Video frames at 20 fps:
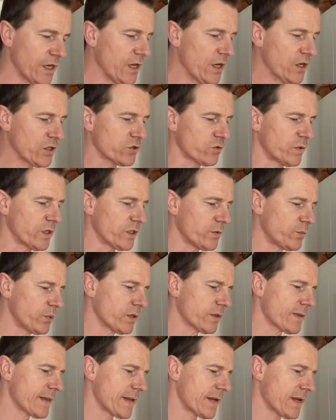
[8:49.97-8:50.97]
So when you
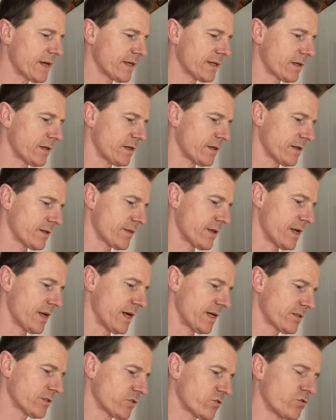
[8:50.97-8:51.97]
put the
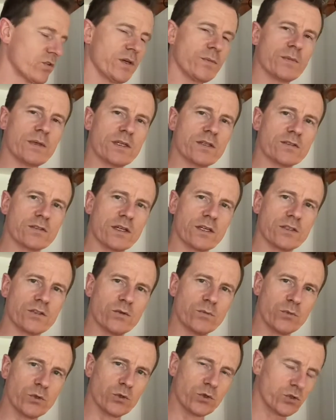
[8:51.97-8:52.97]
last cream inside your
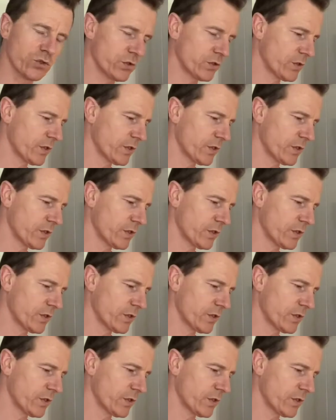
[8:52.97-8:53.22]
mousse,